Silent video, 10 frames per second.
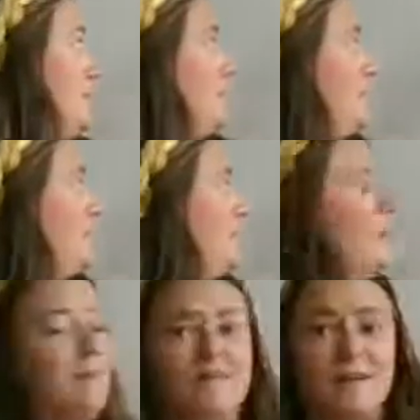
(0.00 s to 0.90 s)
with the
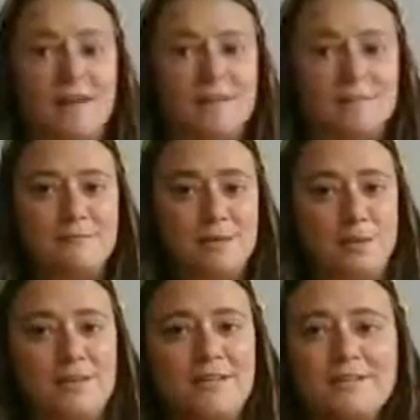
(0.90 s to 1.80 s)
help of our awesome
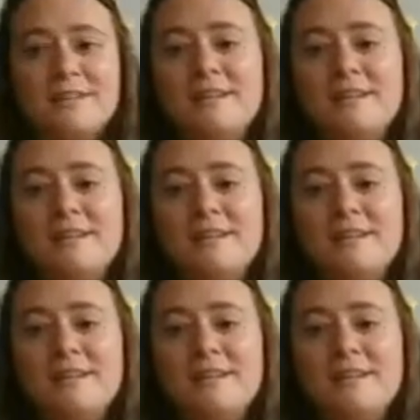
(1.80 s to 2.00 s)
donors,